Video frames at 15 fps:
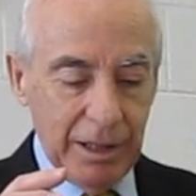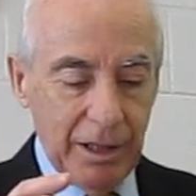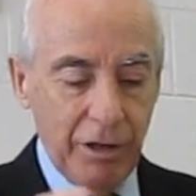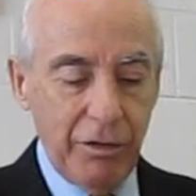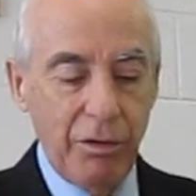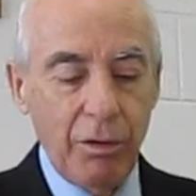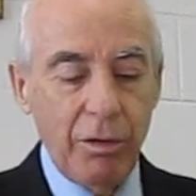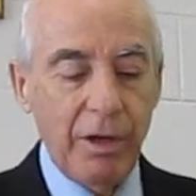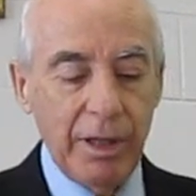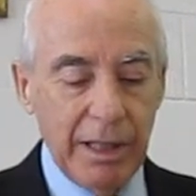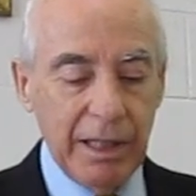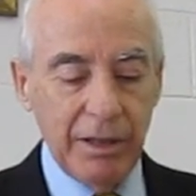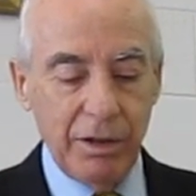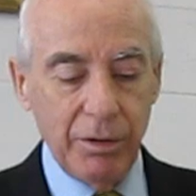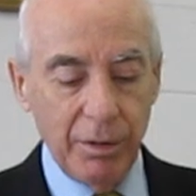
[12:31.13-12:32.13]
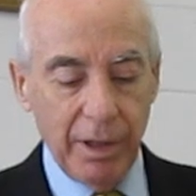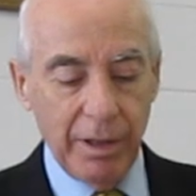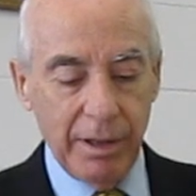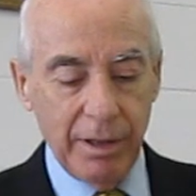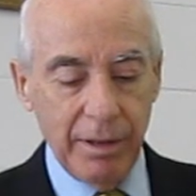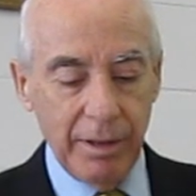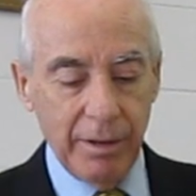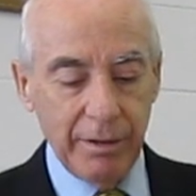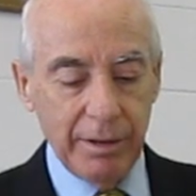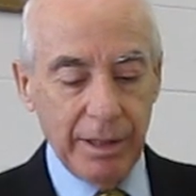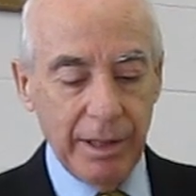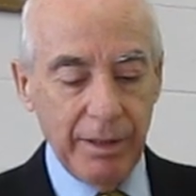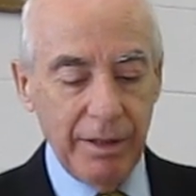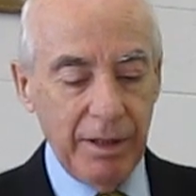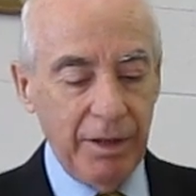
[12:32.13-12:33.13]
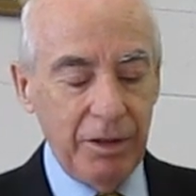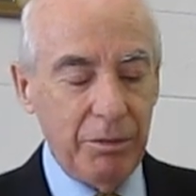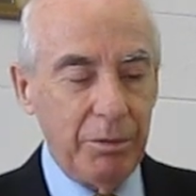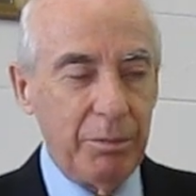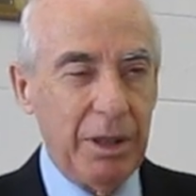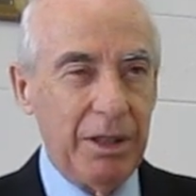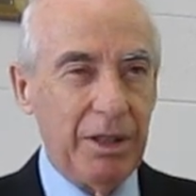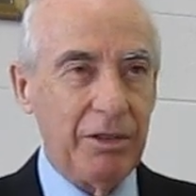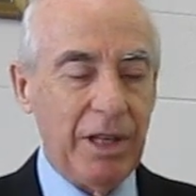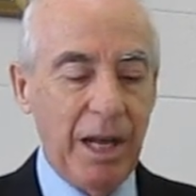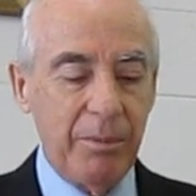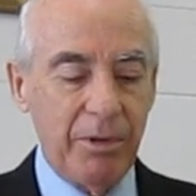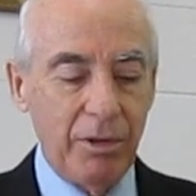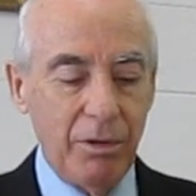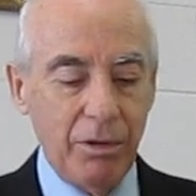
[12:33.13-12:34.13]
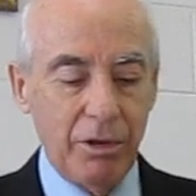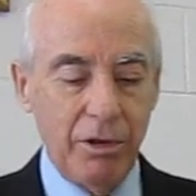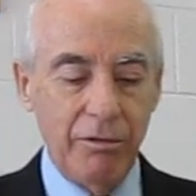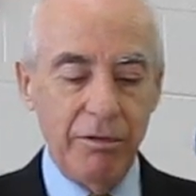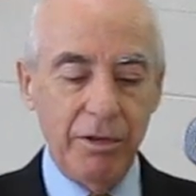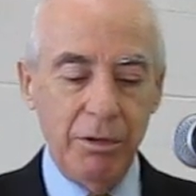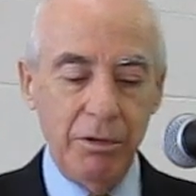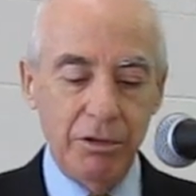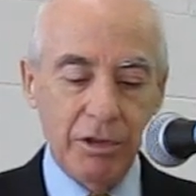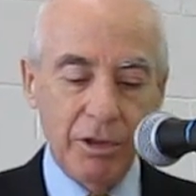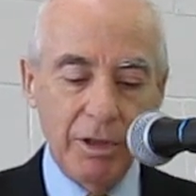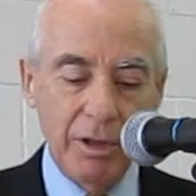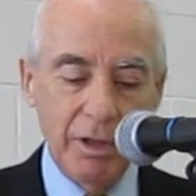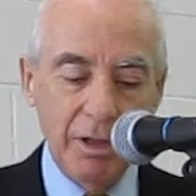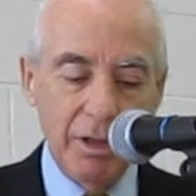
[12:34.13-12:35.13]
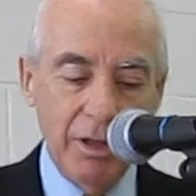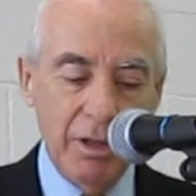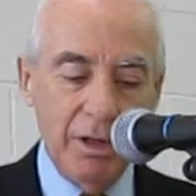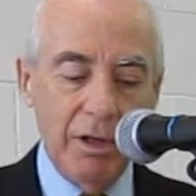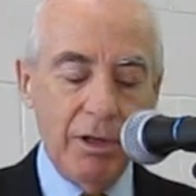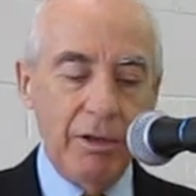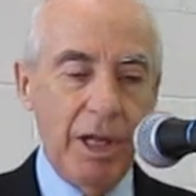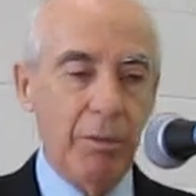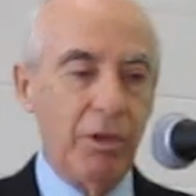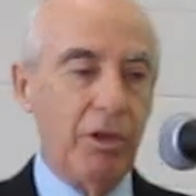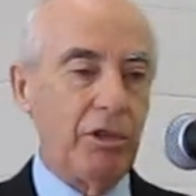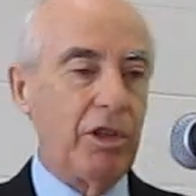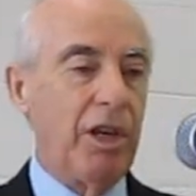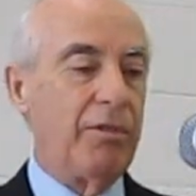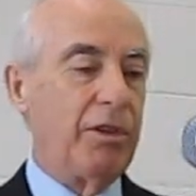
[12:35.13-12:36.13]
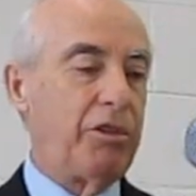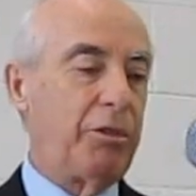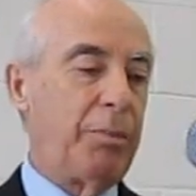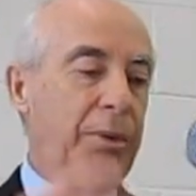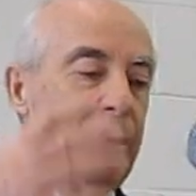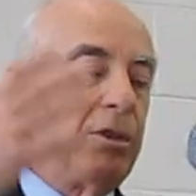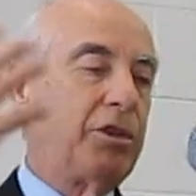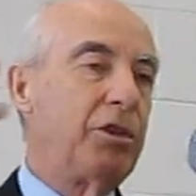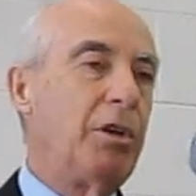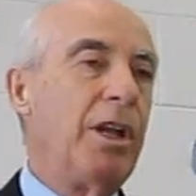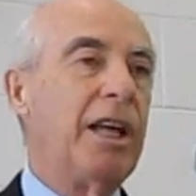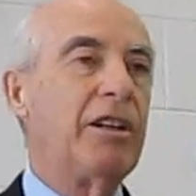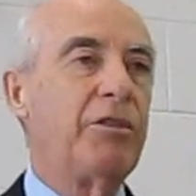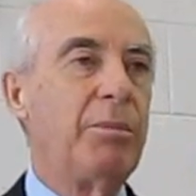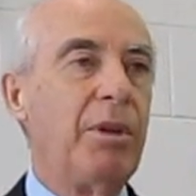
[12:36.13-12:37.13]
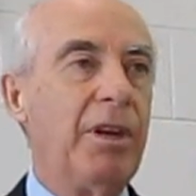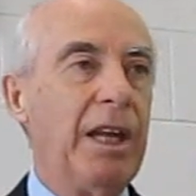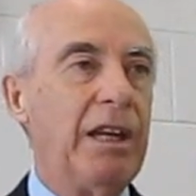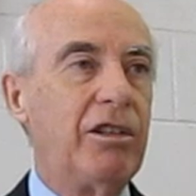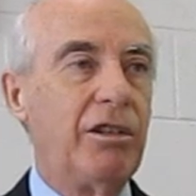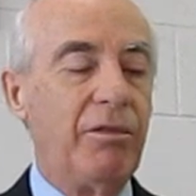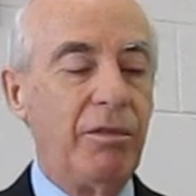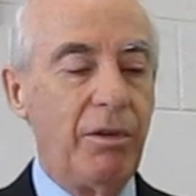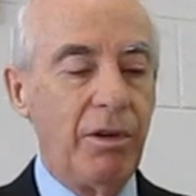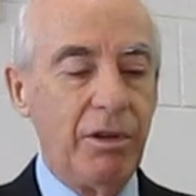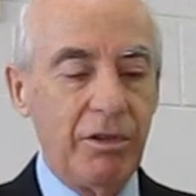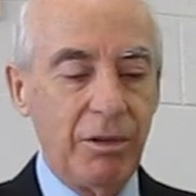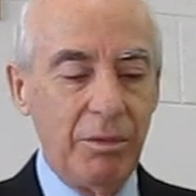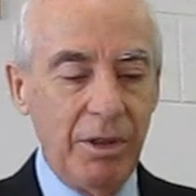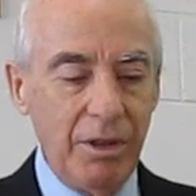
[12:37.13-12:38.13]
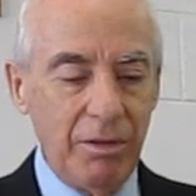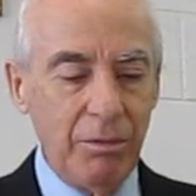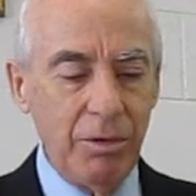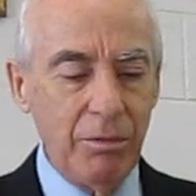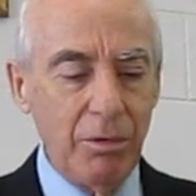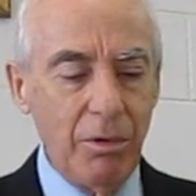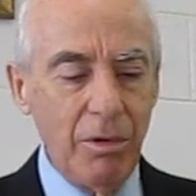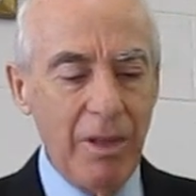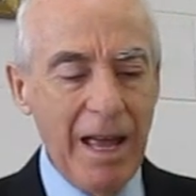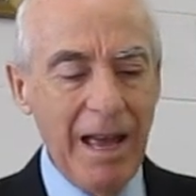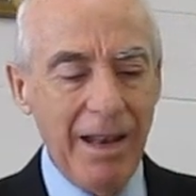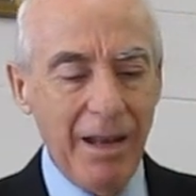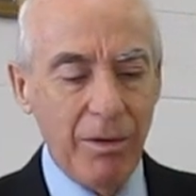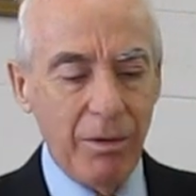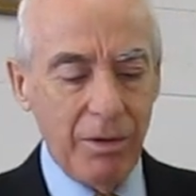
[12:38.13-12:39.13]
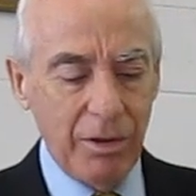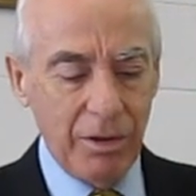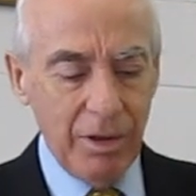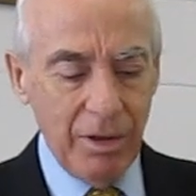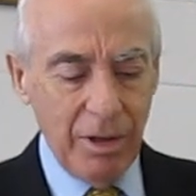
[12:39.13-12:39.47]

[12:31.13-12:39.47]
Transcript: authority to it. Okay, this would be just absolute confusion. They would just give a spiritual explanation for it. So we just we rule that out